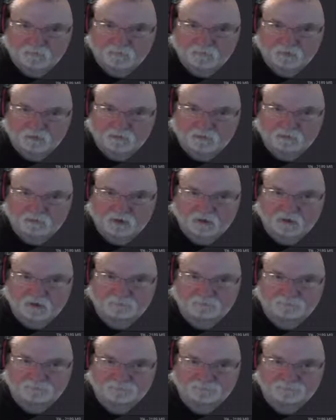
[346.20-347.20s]
there we go.
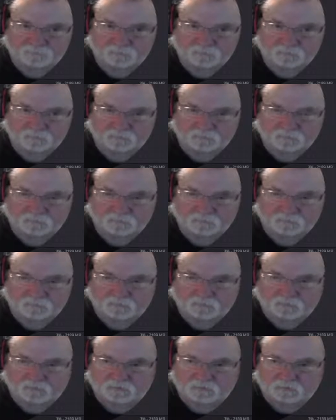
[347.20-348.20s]

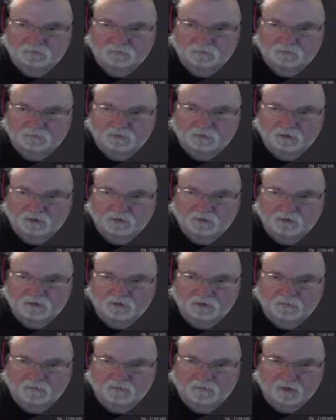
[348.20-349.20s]
We'll change
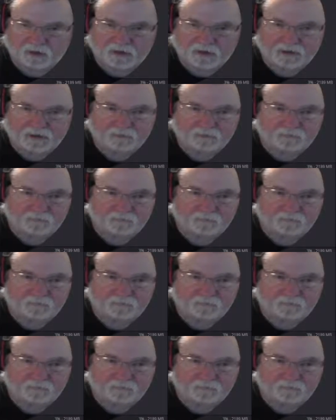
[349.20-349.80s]
that to black.